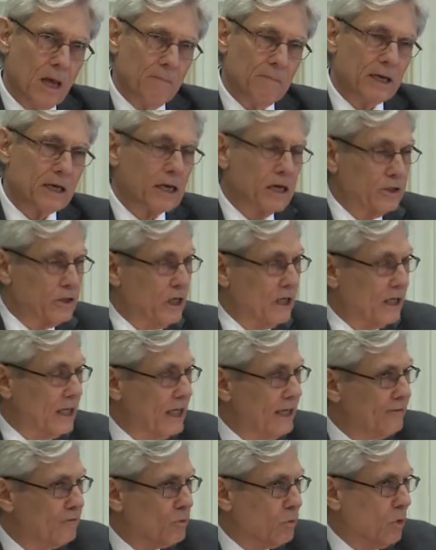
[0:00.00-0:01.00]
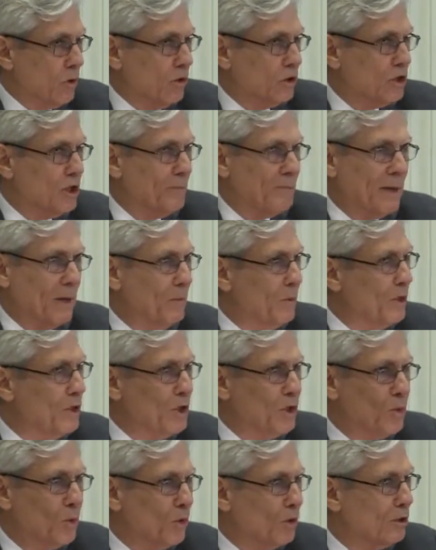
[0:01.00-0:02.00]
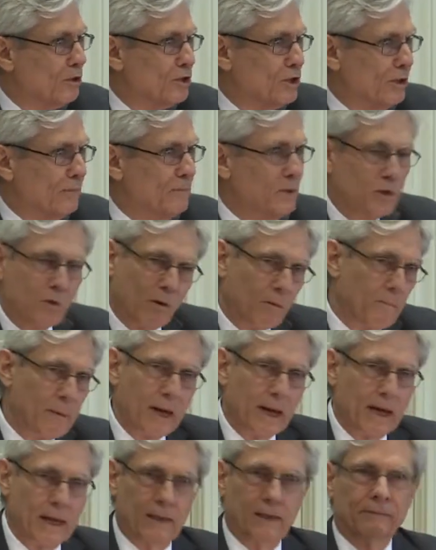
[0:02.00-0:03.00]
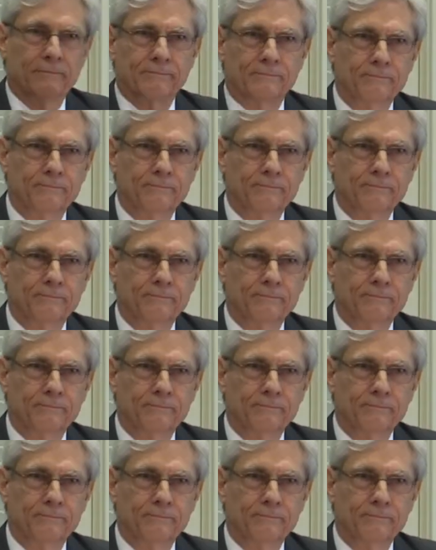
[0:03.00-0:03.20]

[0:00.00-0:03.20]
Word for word: Because it gives worship, and when you worship, you obey.